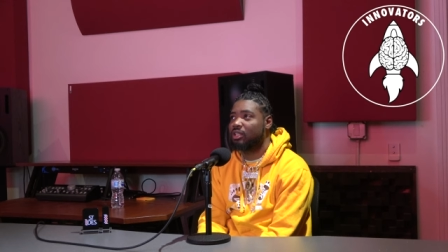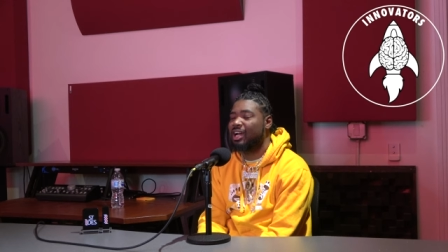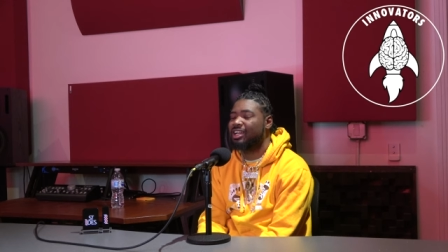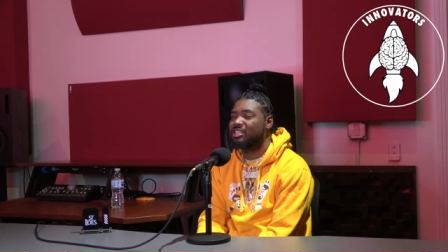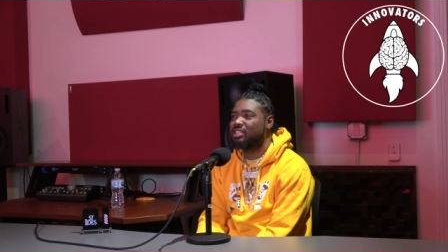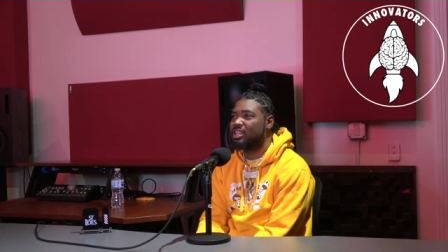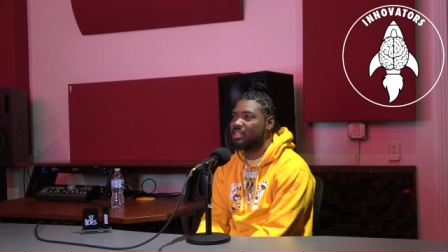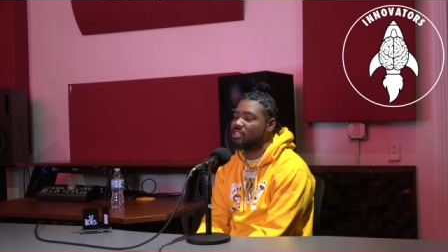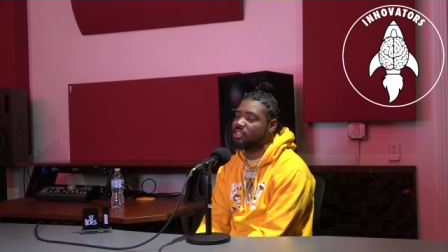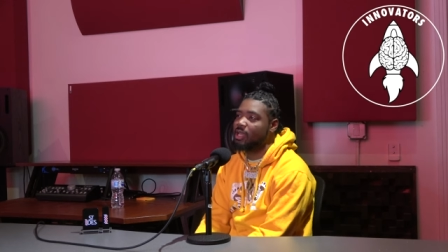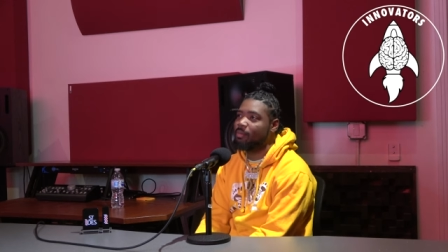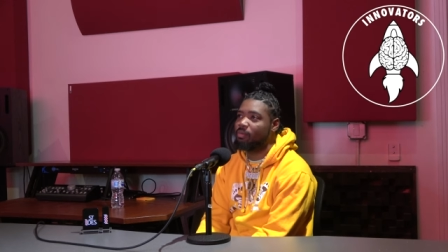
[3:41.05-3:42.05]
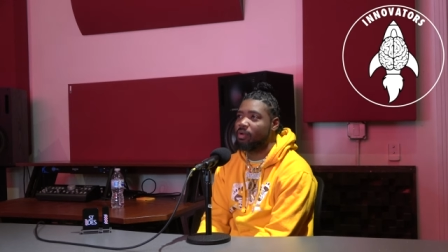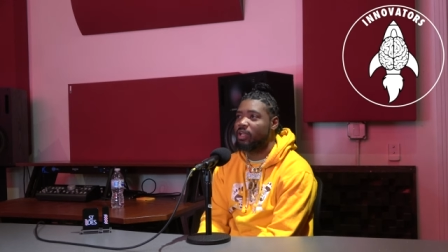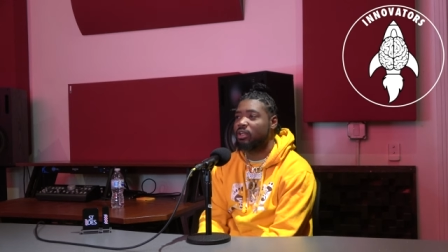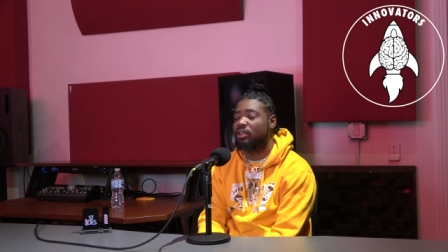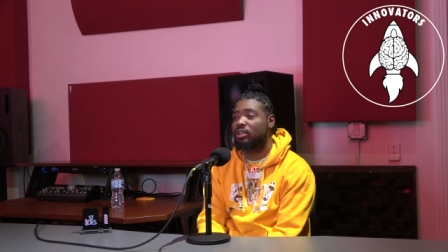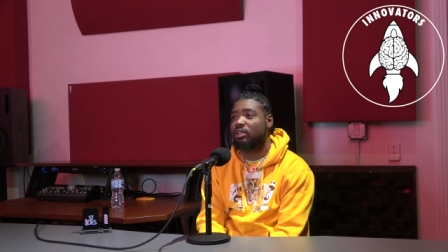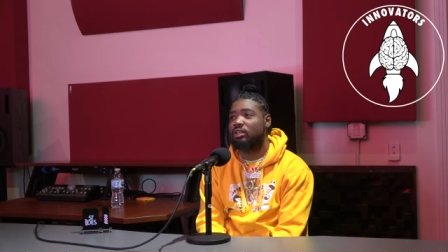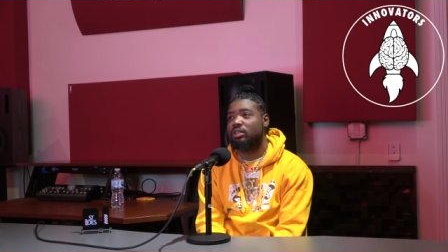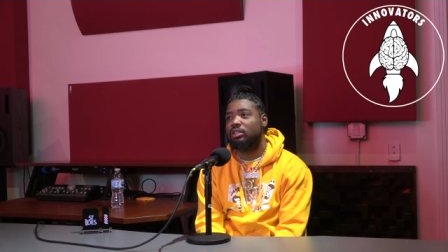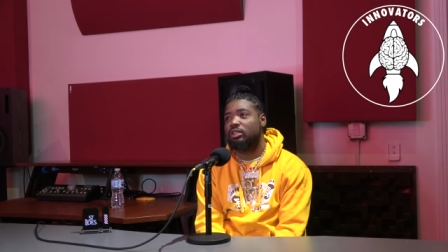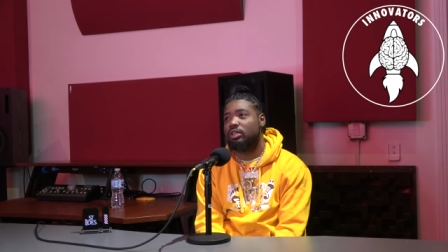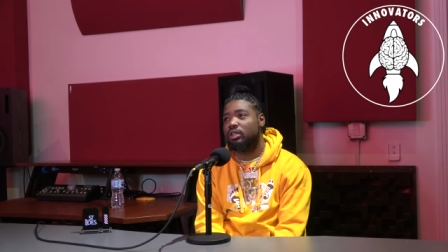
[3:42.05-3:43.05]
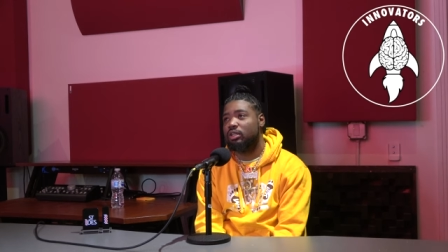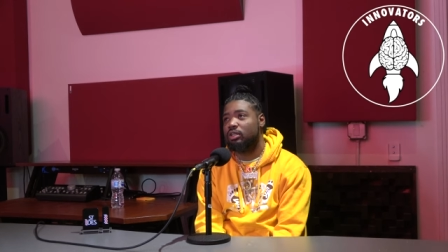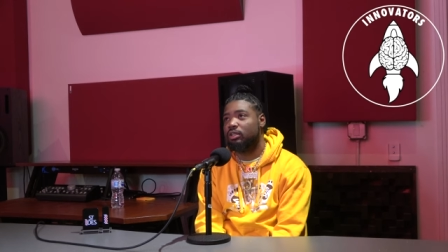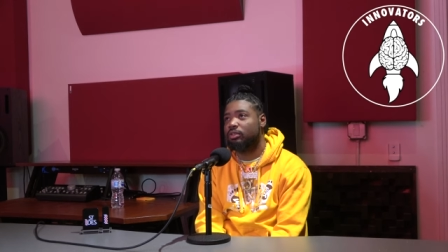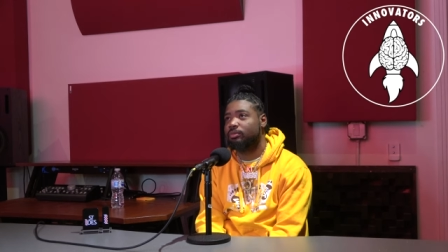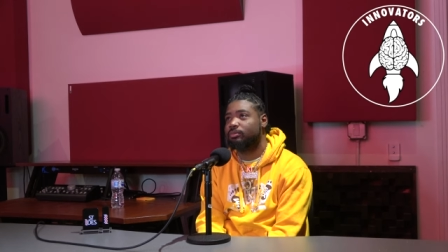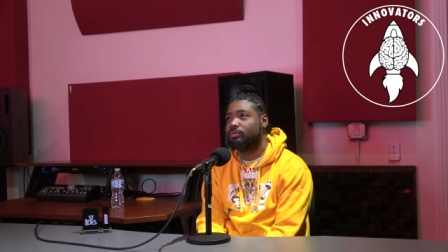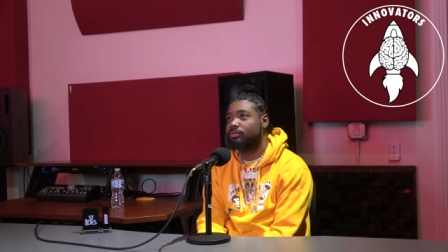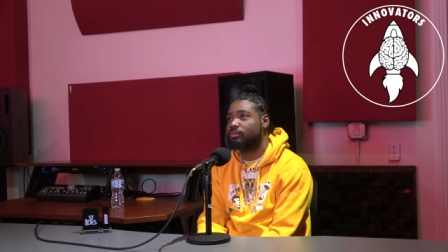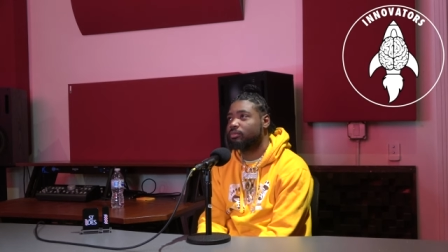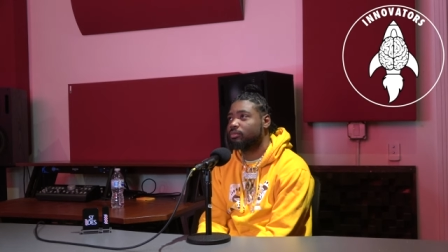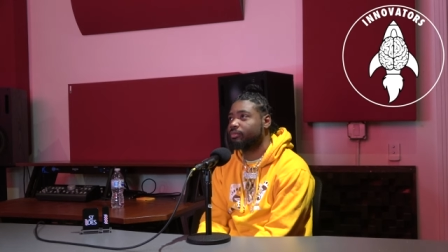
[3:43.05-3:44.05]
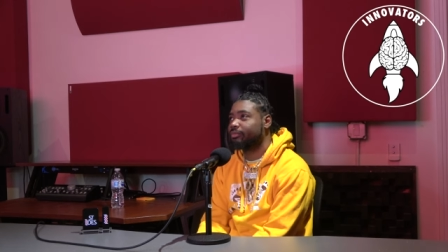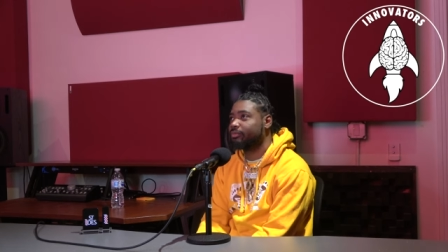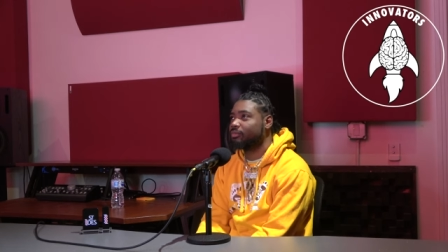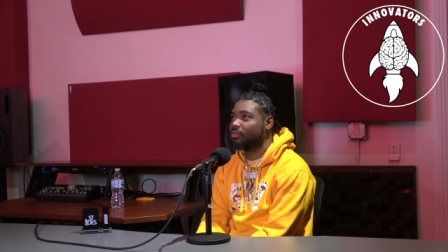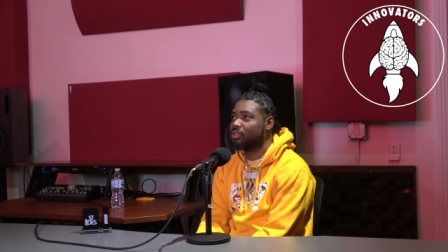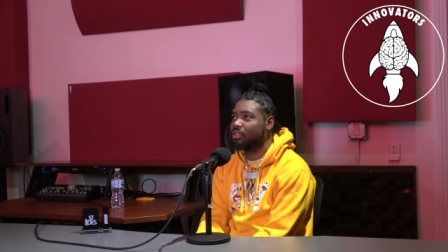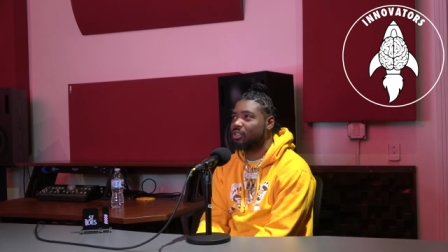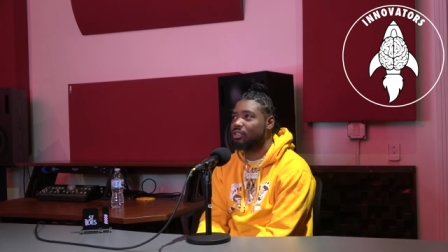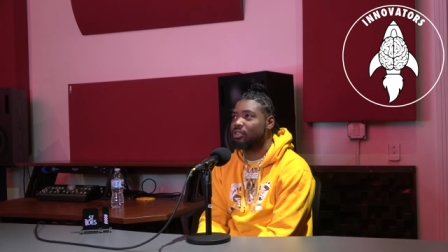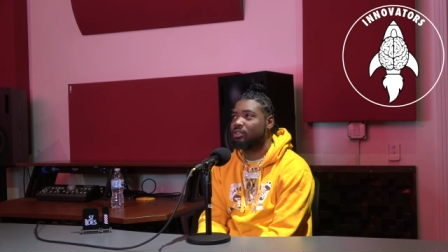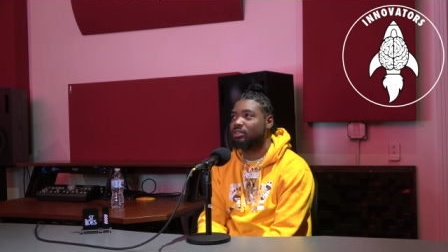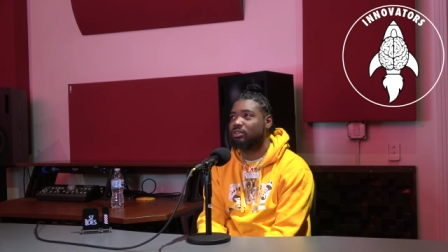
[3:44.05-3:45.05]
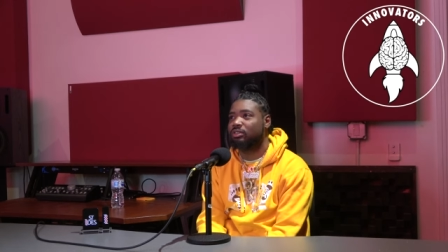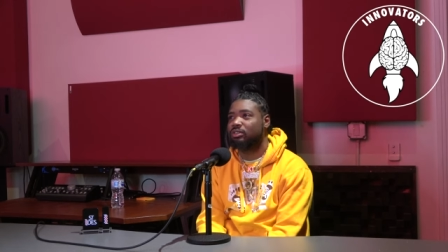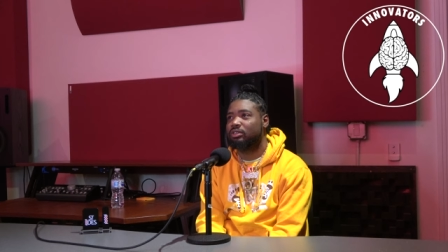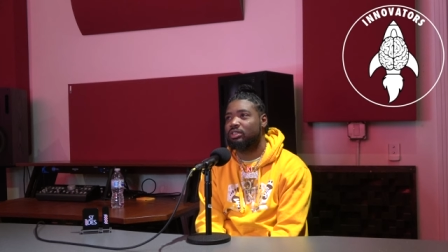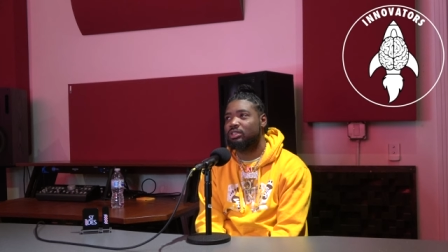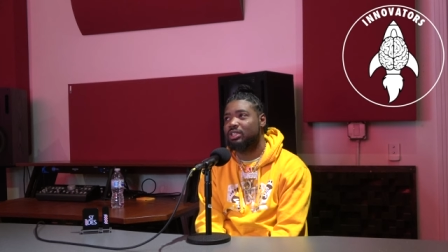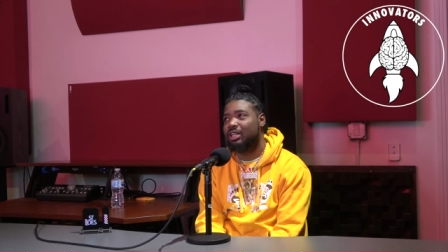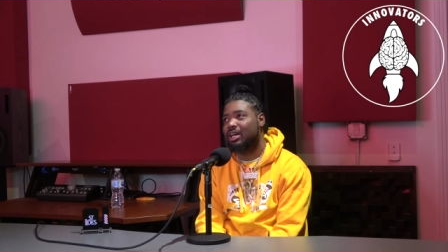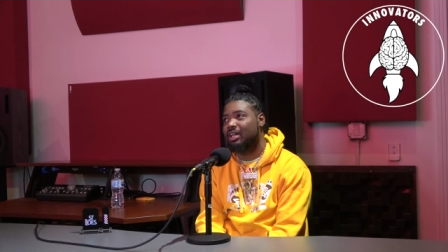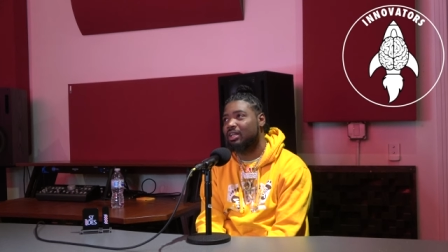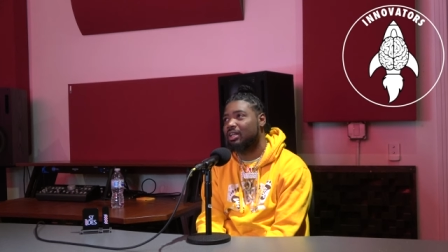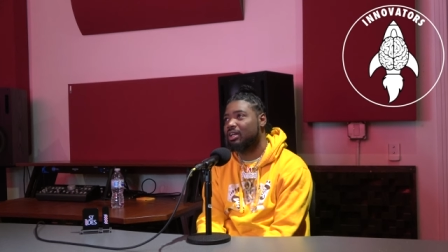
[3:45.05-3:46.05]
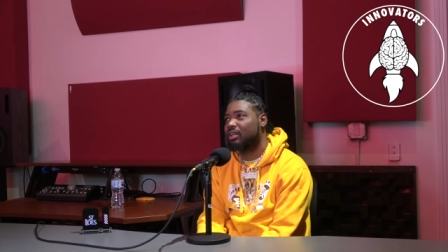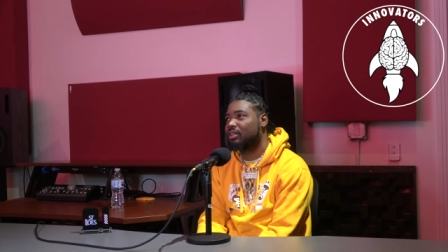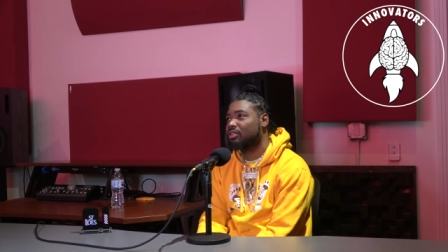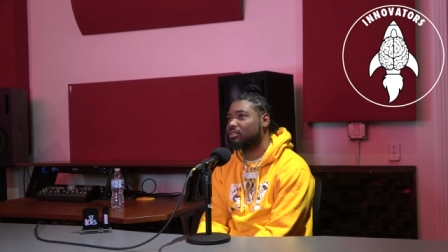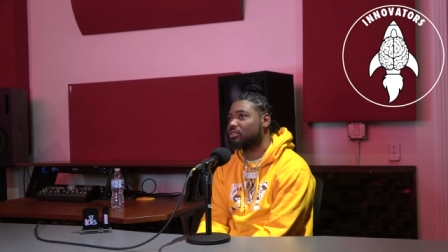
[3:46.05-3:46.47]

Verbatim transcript: I could say it's separated. Um, you know, it's a lot of like,